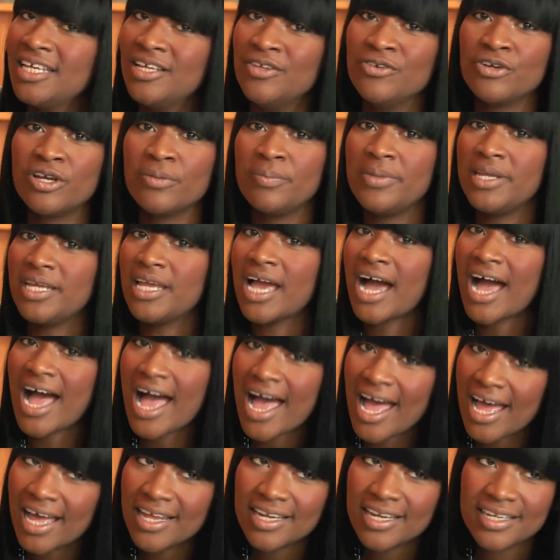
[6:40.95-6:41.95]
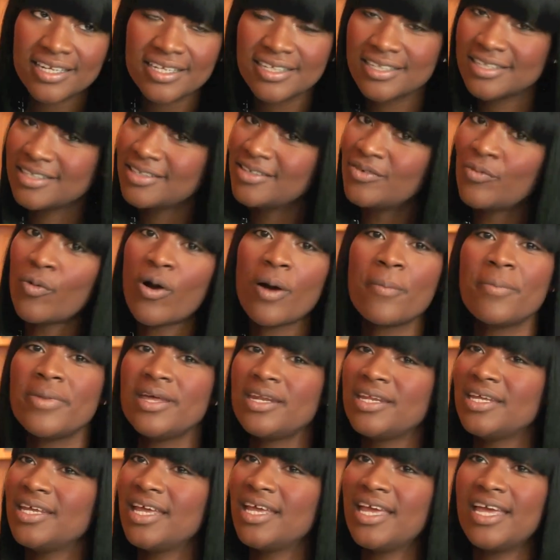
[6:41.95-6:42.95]
you can be hot one
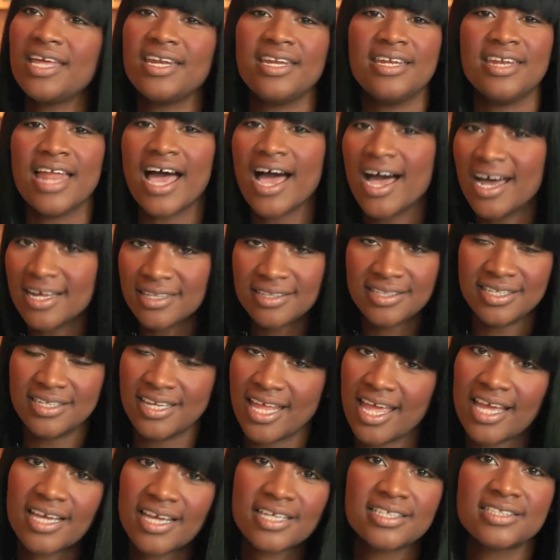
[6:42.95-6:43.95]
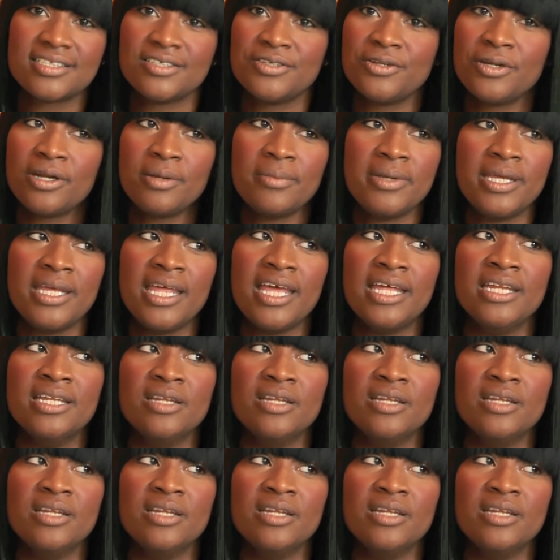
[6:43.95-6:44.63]
minute and not the next, you know what I mean?